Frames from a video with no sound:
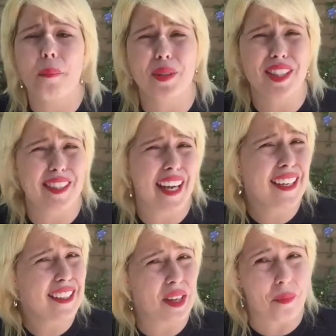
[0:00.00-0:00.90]
but
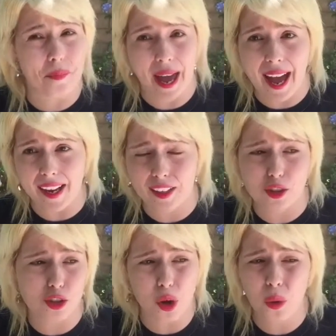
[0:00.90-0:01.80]
stand in the back.
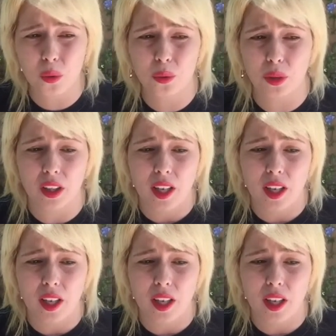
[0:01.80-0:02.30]
Don't